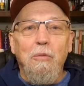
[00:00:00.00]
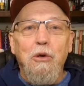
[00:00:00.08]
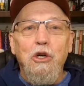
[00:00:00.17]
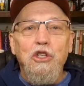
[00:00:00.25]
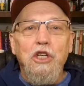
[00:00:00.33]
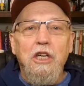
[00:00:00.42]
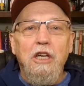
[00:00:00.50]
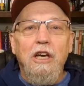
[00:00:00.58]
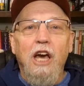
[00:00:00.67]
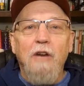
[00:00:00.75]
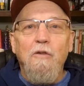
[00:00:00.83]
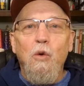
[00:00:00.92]
pushing it
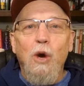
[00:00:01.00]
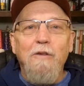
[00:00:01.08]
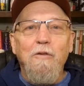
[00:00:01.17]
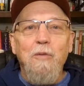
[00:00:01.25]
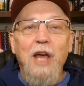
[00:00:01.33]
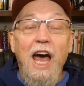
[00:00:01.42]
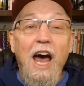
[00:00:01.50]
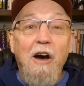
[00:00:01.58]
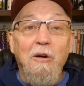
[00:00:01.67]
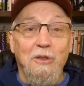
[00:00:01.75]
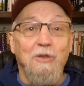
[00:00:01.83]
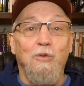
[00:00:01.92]
kind of away from the
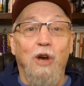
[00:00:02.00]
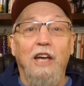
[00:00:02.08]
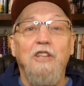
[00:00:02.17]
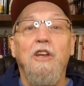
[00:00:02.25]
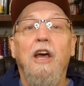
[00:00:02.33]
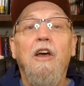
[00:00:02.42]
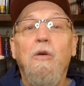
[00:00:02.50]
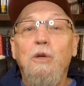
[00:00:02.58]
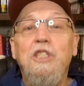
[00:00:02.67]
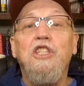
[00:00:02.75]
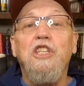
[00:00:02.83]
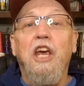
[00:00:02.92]
house, right? Which
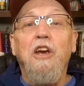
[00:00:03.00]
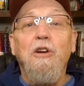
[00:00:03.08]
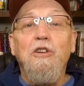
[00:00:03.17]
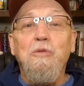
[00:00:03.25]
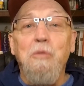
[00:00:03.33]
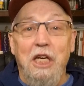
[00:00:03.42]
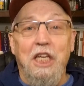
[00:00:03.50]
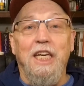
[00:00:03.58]
scares me,